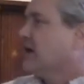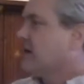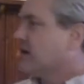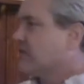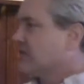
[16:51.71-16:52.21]

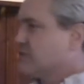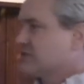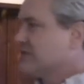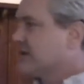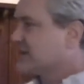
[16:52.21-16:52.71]
uh, that
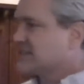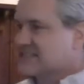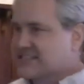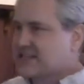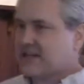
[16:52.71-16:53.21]
would uh,
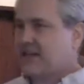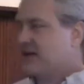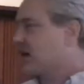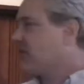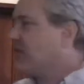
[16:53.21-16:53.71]
sit in
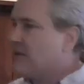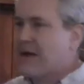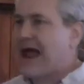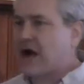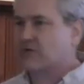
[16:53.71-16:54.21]
a
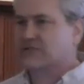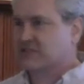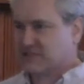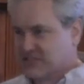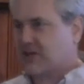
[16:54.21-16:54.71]
clubhouse
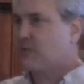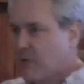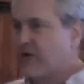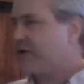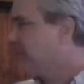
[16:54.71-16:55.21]

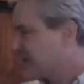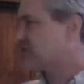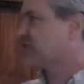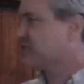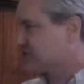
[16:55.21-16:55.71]
somewhere in
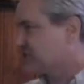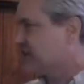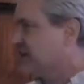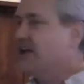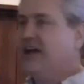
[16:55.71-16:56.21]
Mexico
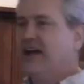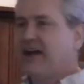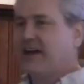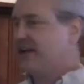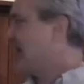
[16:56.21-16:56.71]
City
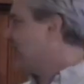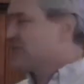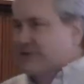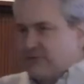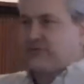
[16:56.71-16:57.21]
and have
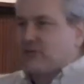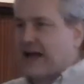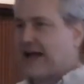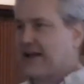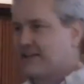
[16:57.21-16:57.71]
a little
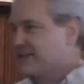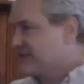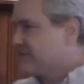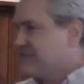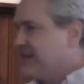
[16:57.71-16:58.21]
flag and
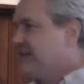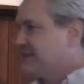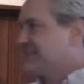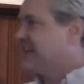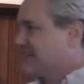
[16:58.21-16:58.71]
convene
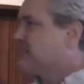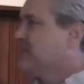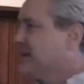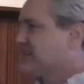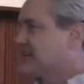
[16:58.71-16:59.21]
and take the
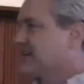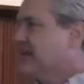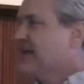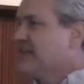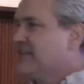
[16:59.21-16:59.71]
minutes. And
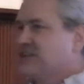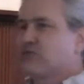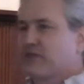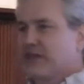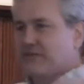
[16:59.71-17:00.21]
these
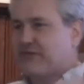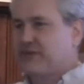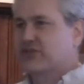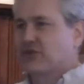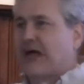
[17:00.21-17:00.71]
were the
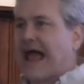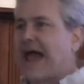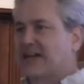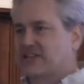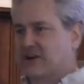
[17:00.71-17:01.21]
official
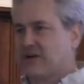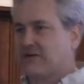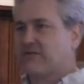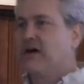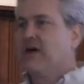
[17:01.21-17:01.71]
acts
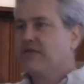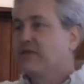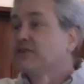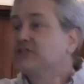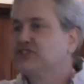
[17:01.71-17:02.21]
of the
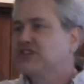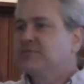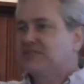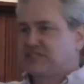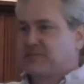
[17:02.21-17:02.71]

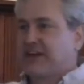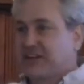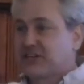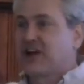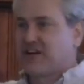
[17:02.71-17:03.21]
legitimate
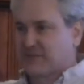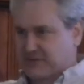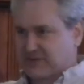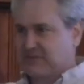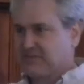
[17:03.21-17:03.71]
Spanish government.